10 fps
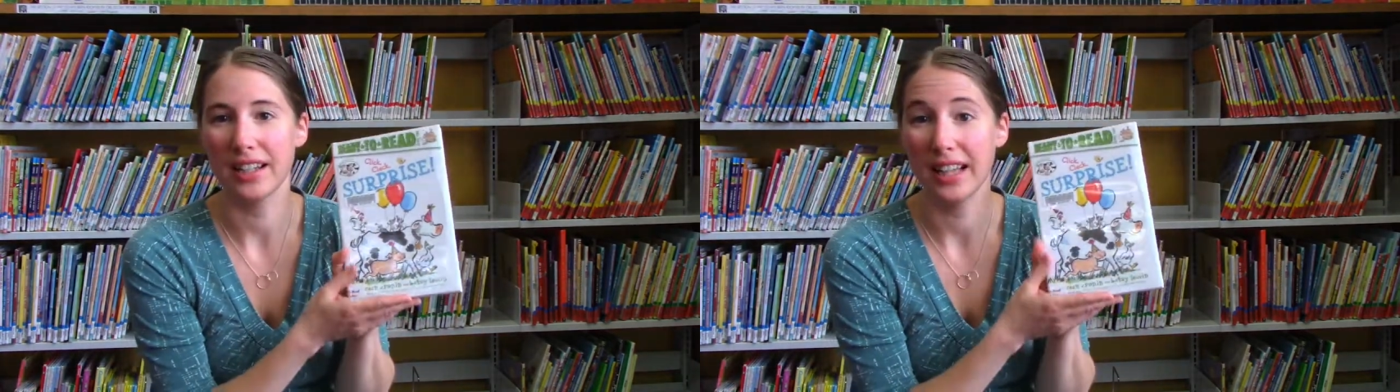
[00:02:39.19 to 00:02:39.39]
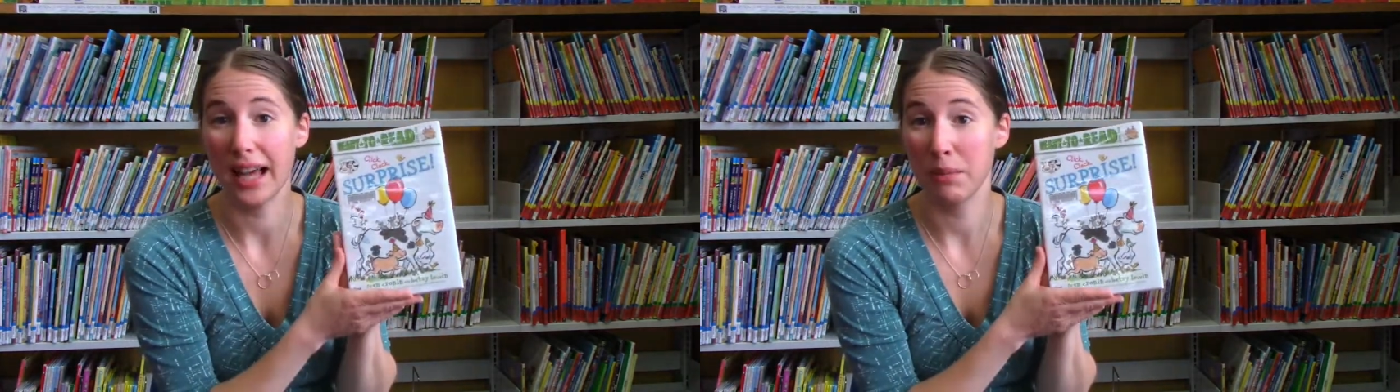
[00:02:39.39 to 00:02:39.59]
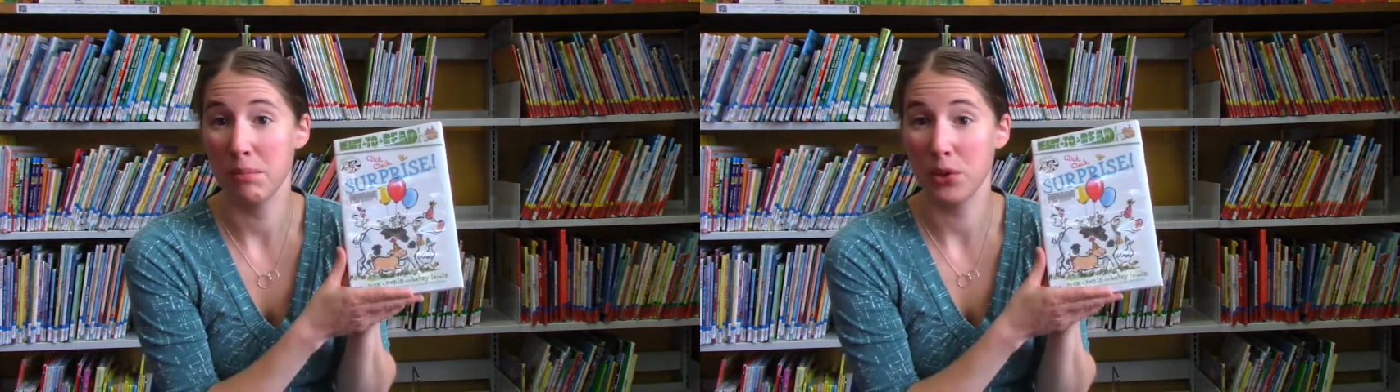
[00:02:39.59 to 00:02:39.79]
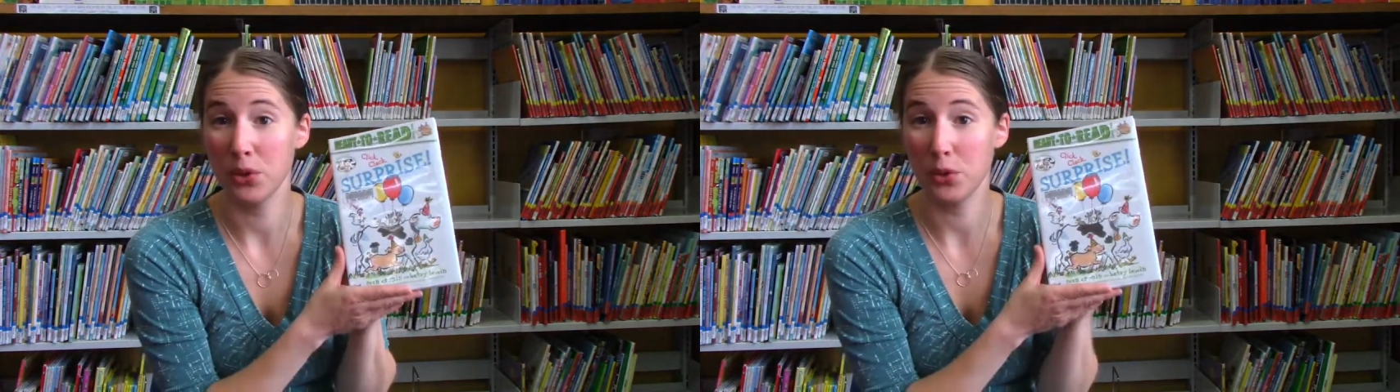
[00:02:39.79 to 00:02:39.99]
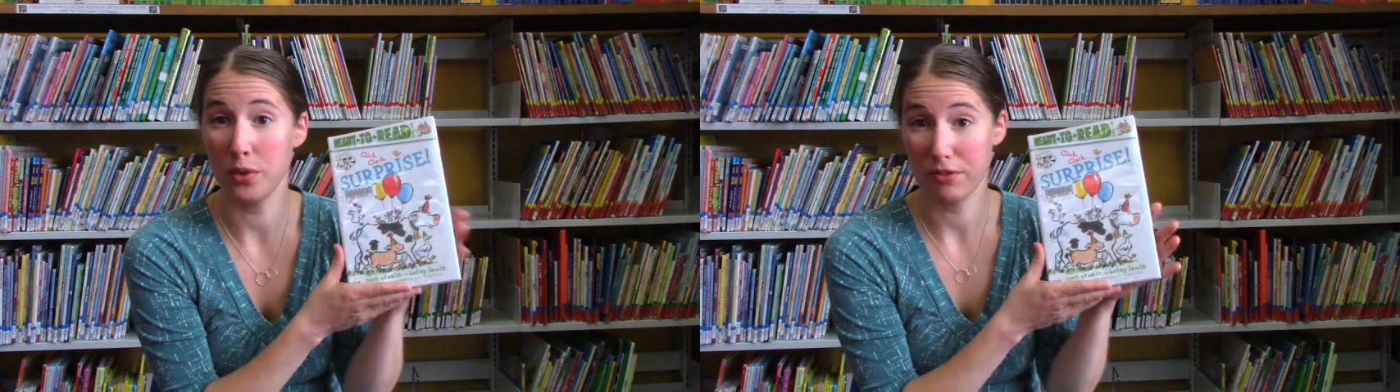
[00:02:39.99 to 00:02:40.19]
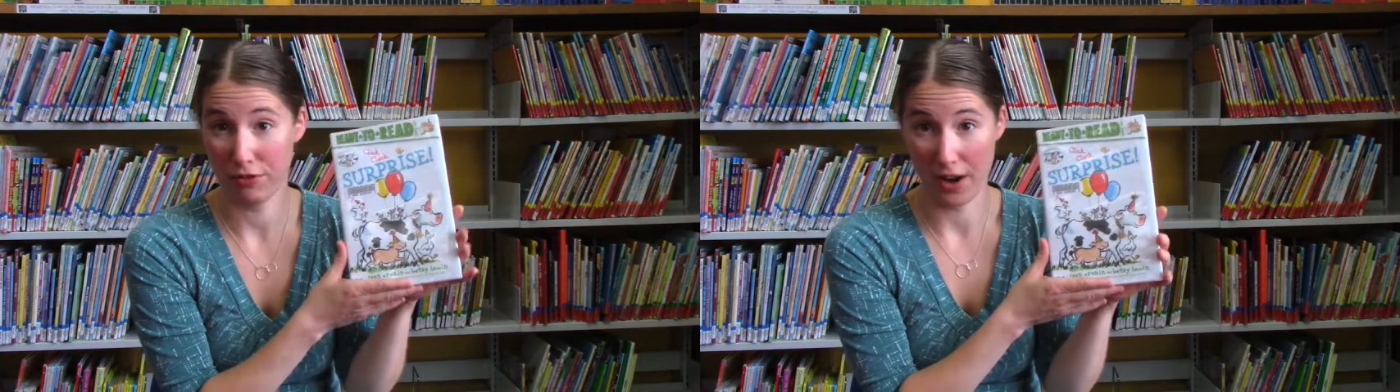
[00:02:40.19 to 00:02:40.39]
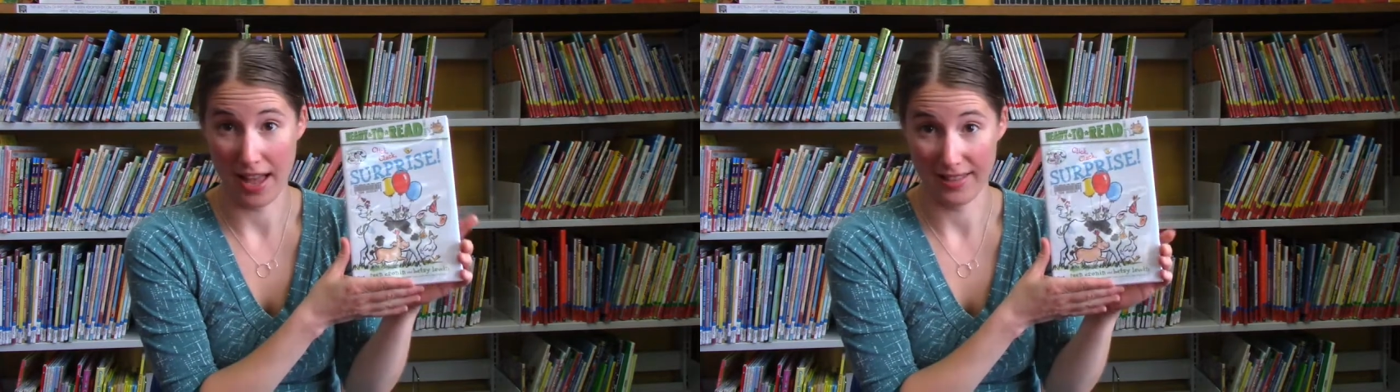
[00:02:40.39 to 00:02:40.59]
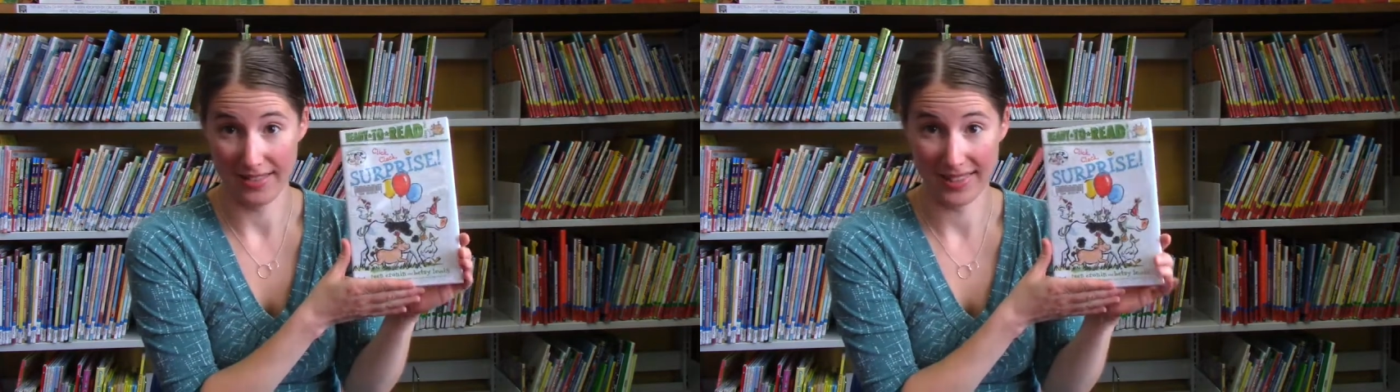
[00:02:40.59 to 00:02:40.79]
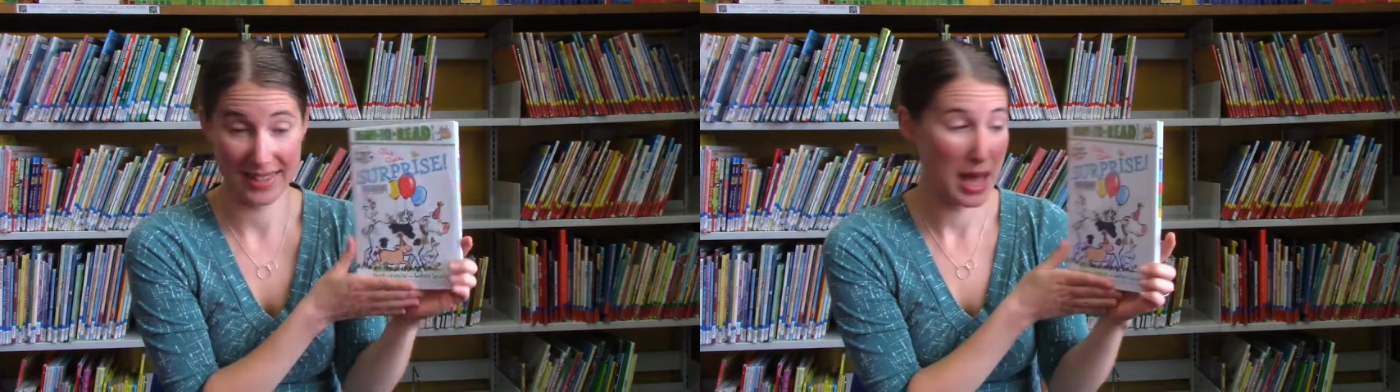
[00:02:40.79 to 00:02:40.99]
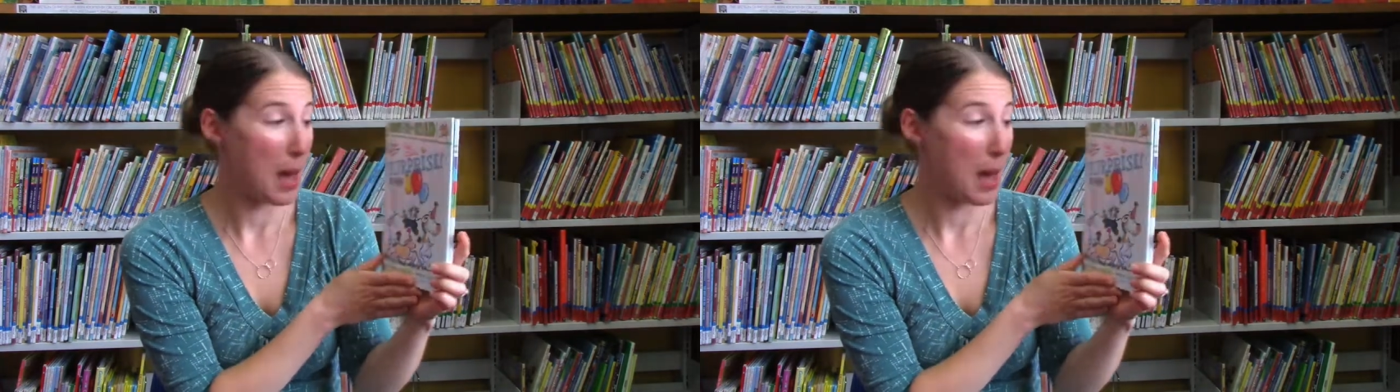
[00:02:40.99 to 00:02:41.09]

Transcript: Clack Moo friends,